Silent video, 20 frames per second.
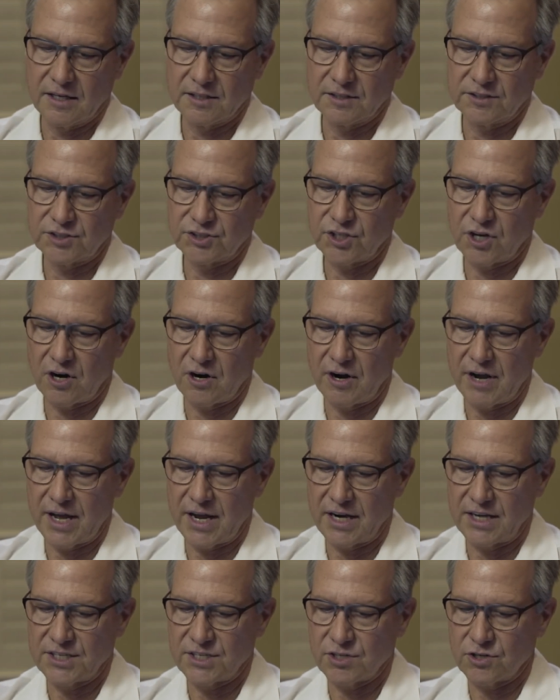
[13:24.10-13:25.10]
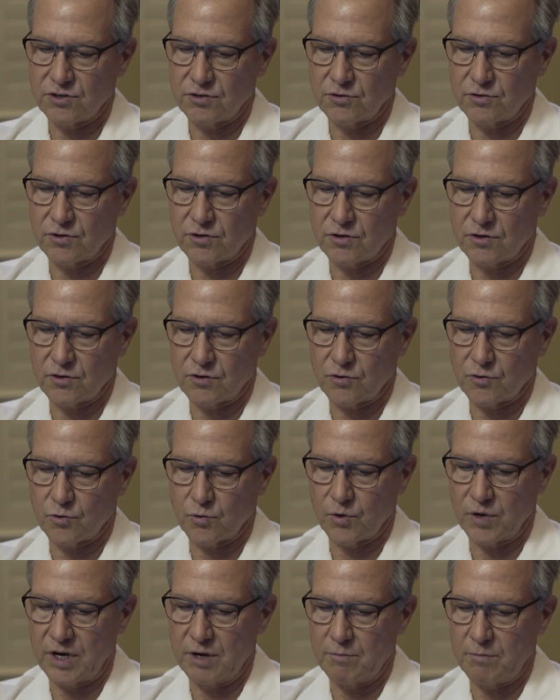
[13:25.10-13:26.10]
star anise,
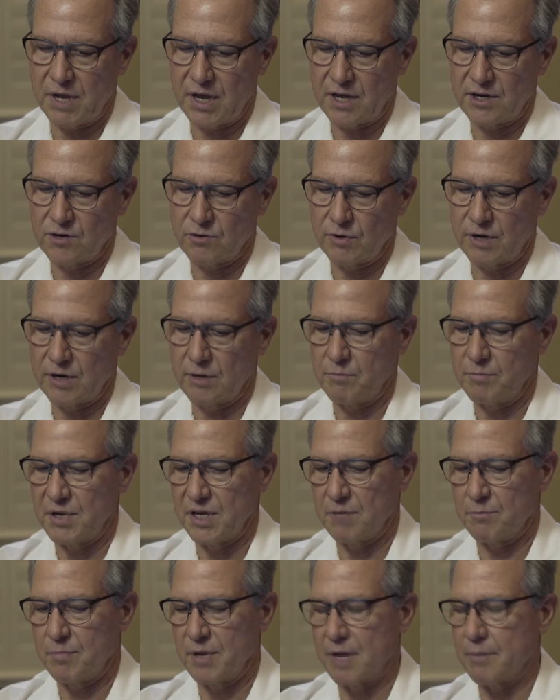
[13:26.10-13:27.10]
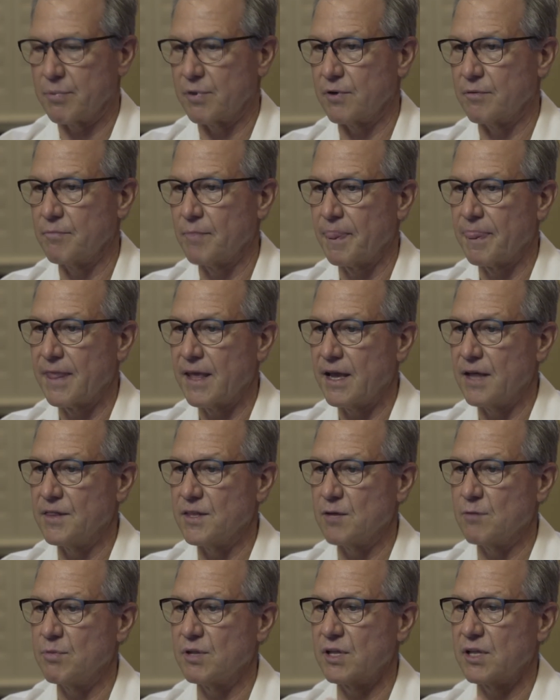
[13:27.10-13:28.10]
green mandarin, and pink pepper, and
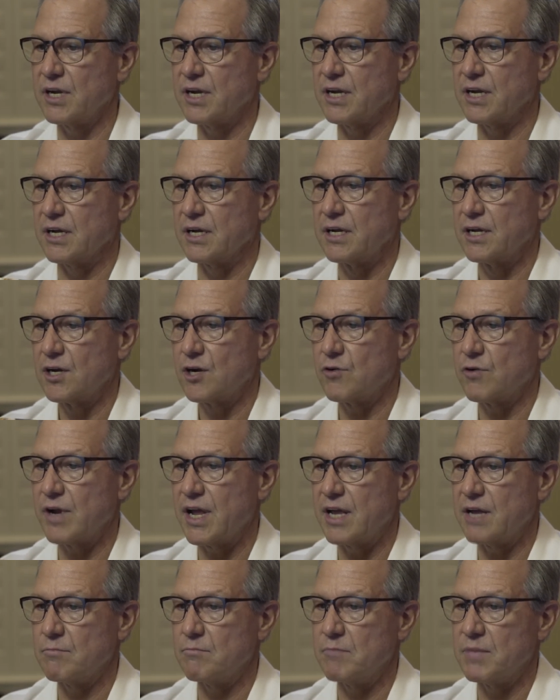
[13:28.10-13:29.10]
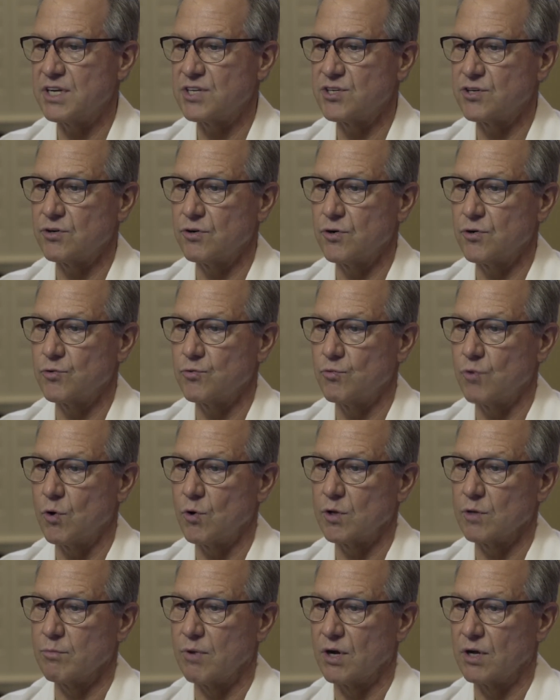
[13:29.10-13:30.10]
the ability to create and mix your own
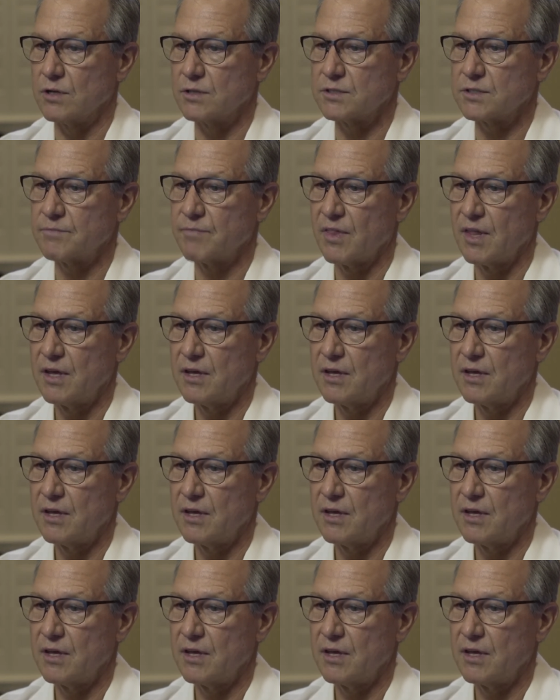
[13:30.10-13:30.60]
roller balls.